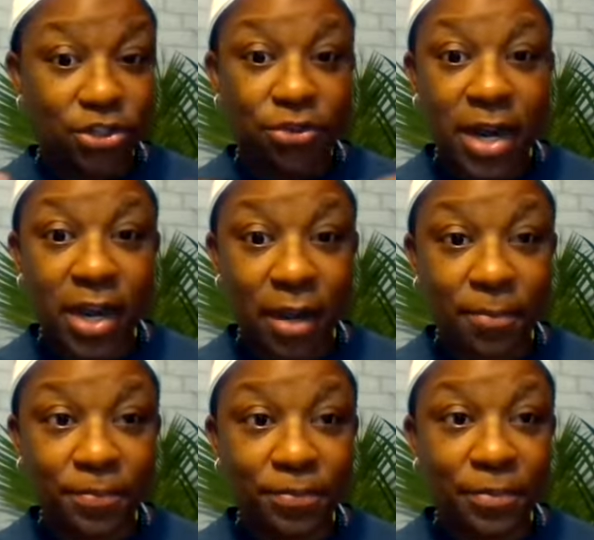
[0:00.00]
Straight
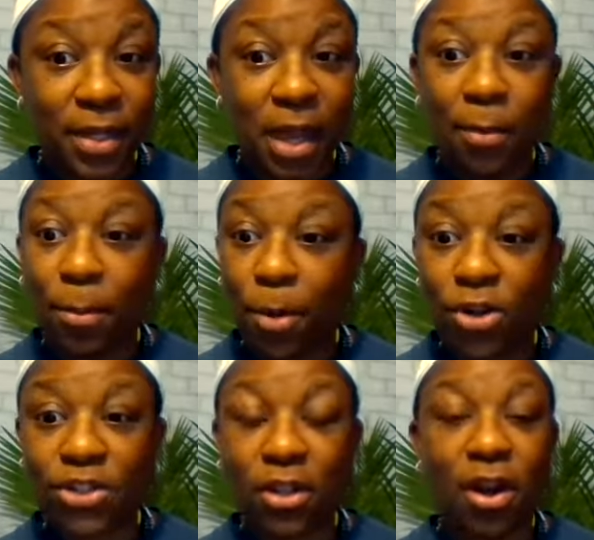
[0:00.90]
up, I'm a
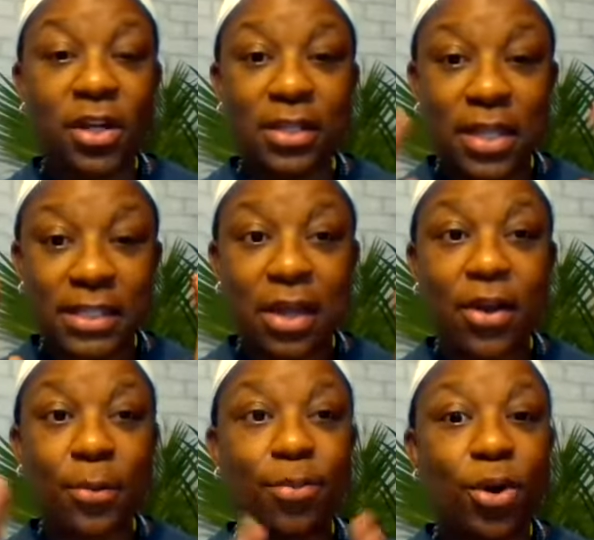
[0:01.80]
martial artist, and that's
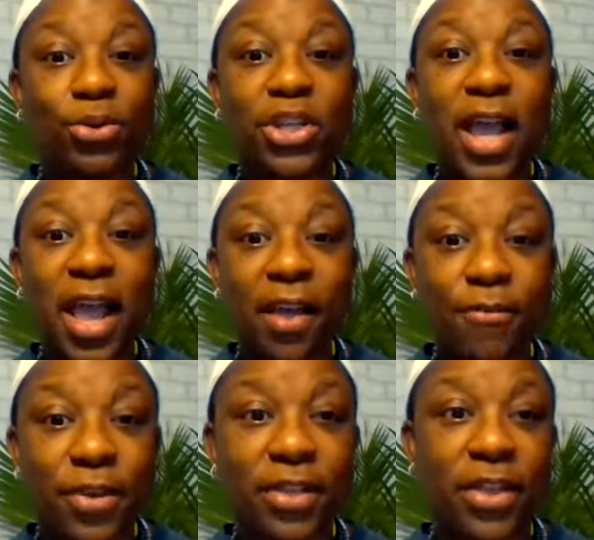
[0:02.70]
how I approach
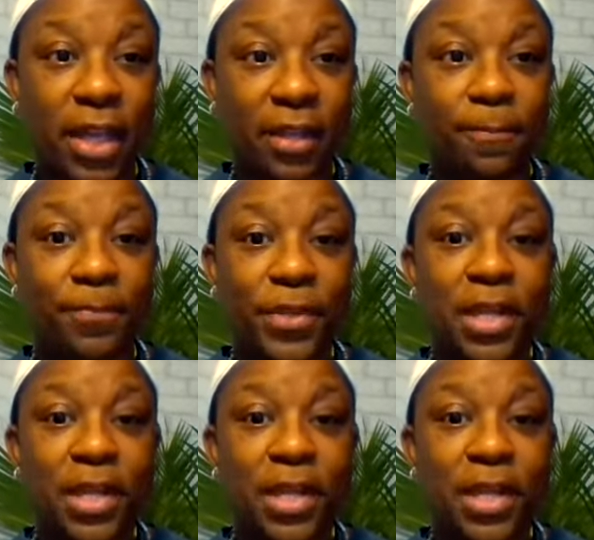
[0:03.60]
everything.